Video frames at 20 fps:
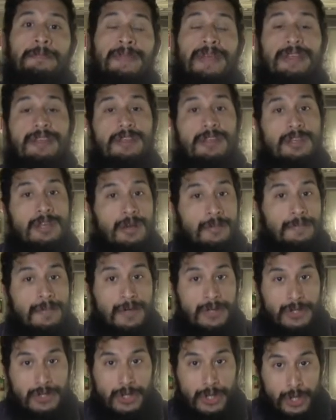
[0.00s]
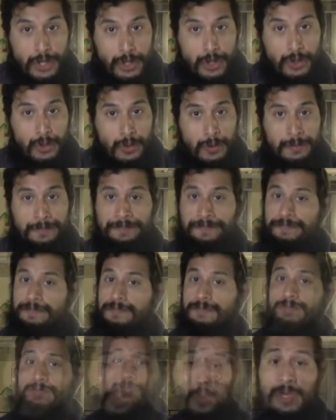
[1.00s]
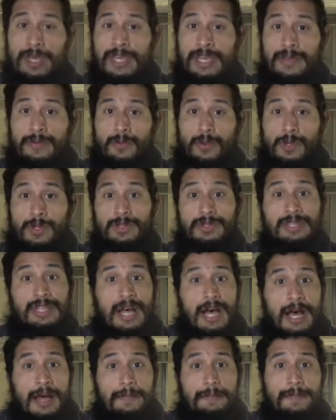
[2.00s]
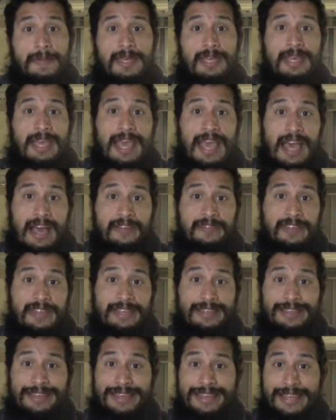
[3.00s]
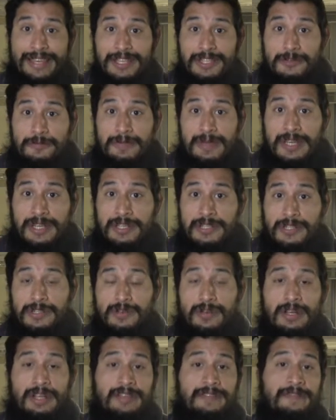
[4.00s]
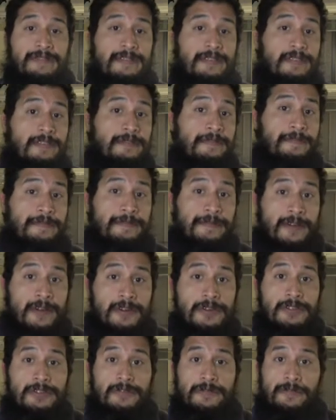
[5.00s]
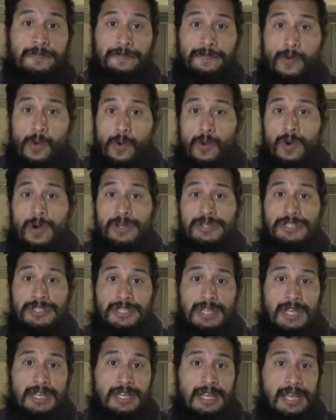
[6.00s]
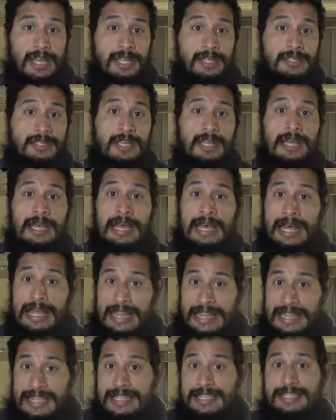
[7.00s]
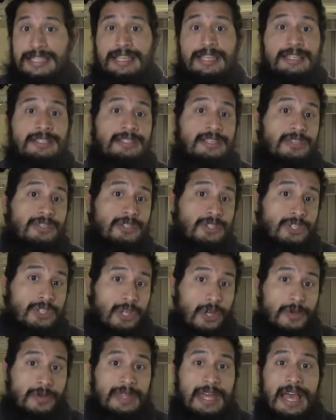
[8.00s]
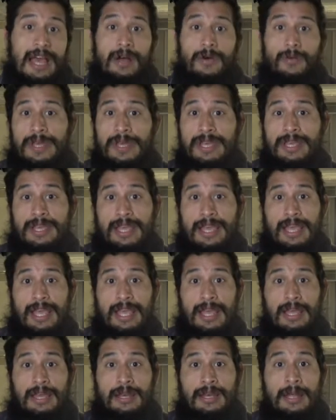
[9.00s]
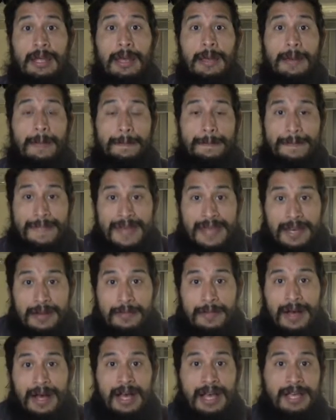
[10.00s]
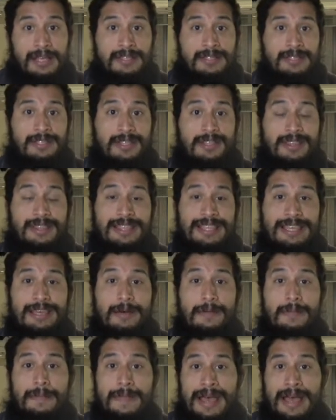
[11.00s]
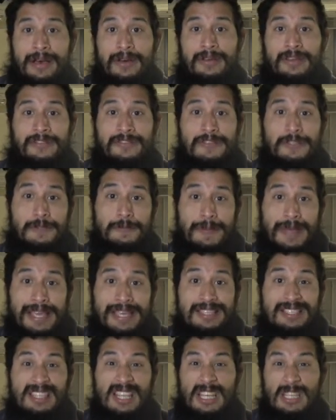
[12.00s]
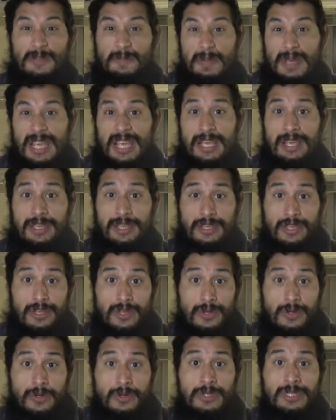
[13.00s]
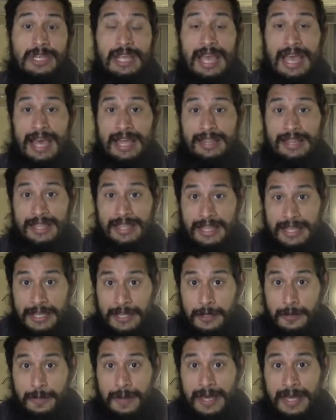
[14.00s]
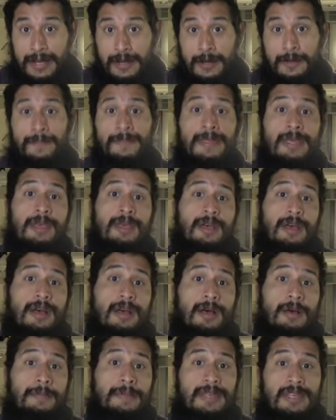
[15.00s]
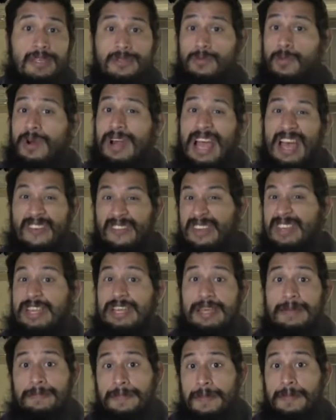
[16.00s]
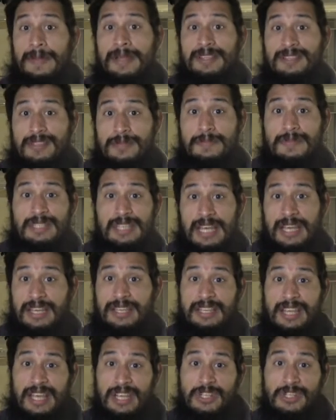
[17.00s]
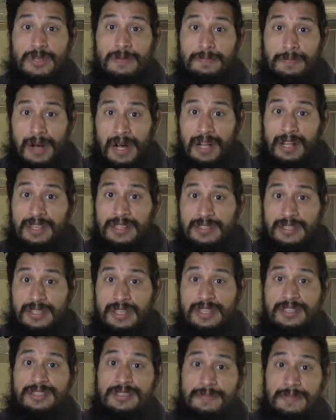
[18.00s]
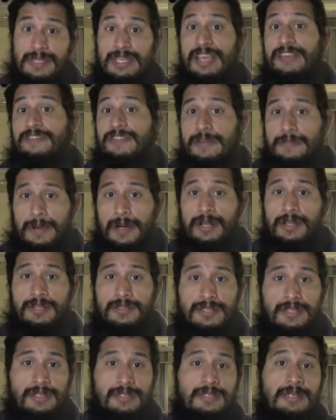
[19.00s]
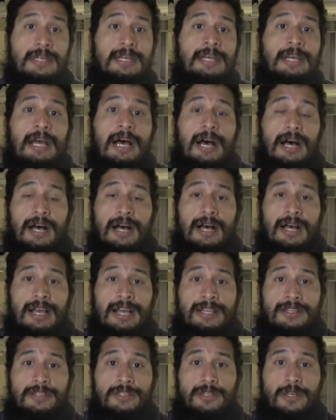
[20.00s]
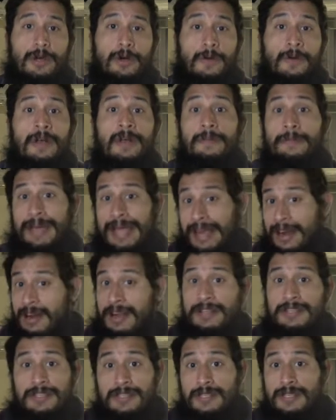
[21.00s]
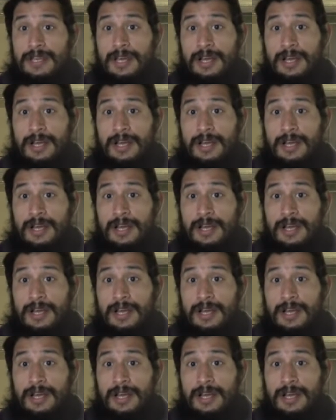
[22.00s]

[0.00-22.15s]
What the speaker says: Number 2, we will not be having kids ministry for the first 4 Sundays. This is so that can minimize the amount of space that is being used at the incubator, because we're having to implement some sanitation policy and some safety policies. And so parents,